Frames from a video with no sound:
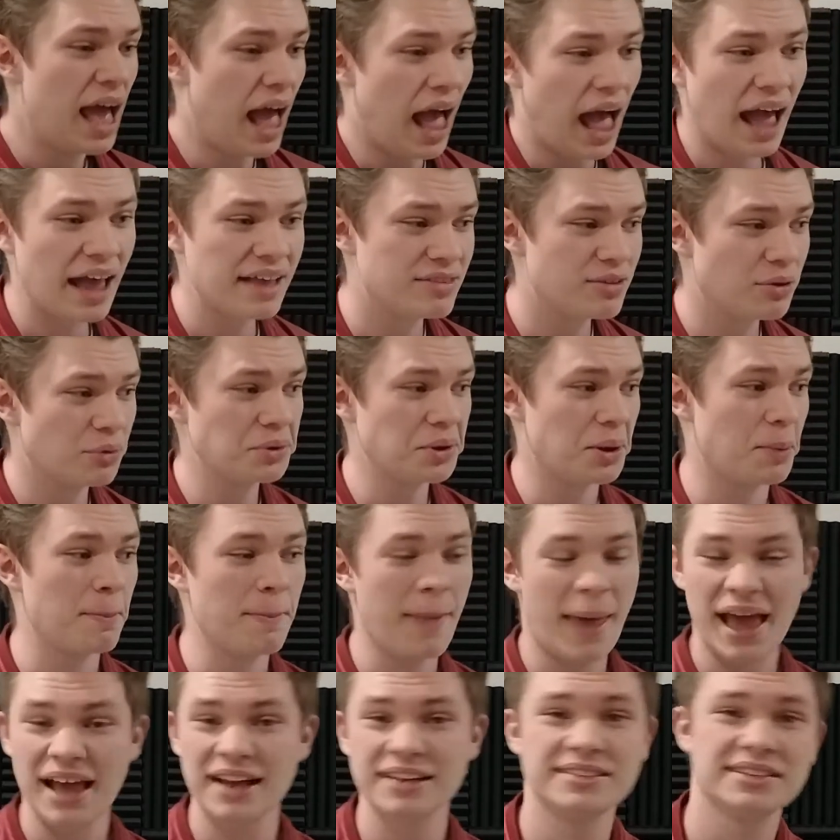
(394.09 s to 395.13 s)
I don't
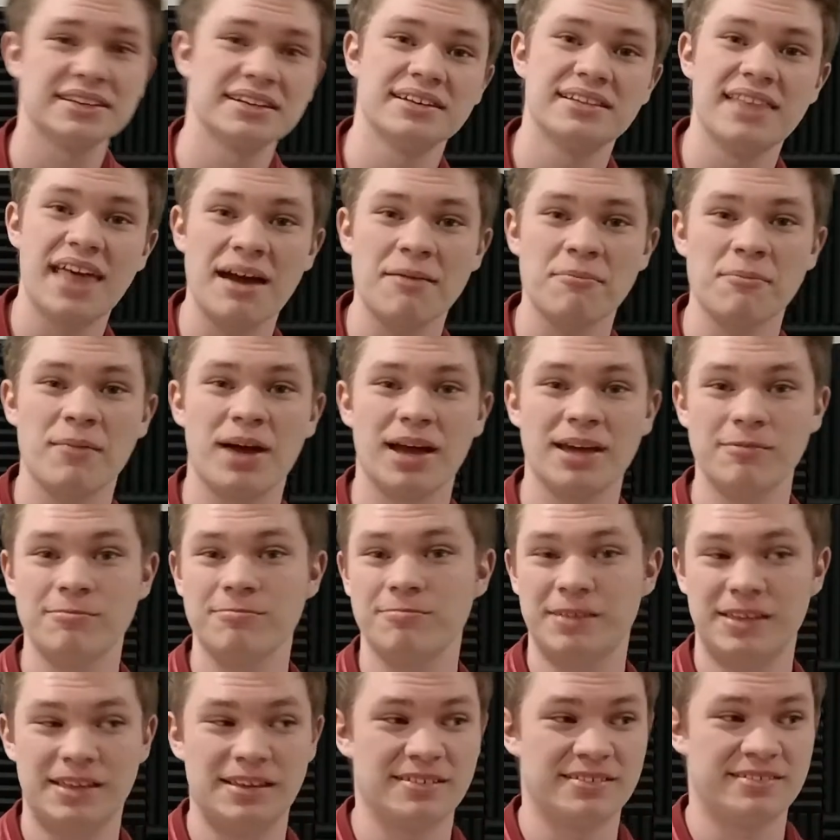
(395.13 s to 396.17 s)
imagine that might be a